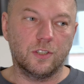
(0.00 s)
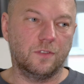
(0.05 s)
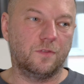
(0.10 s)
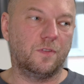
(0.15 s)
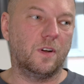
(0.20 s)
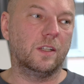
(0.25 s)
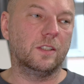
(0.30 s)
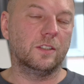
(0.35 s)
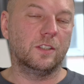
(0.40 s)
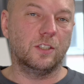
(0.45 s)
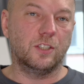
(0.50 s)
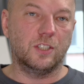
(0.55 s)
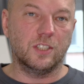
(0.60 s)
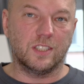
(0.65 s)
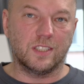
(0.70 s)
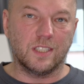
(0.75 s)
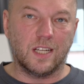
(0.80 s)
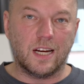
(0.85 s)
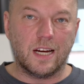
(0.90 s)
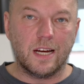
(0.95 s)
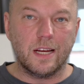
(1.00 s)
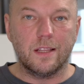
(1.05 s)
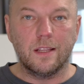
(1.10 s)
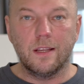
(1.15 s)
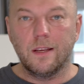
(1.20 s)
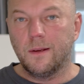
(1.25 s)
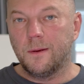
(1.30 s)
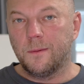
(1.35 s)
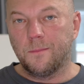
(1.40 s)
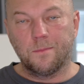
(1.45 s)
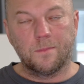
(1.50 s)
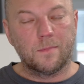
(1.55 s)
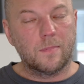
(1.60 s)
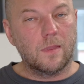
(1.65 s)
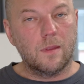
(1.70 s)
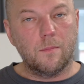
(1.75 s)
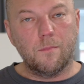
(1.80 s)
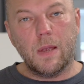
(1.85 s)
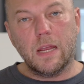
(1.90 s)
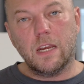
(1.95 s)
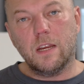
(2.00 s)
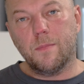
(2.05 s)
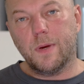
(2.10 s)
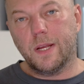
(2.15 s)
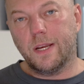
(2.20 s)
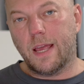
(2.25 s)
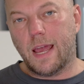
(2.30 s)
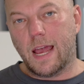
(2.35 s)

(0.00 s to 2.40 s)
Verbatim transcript: defining the design, many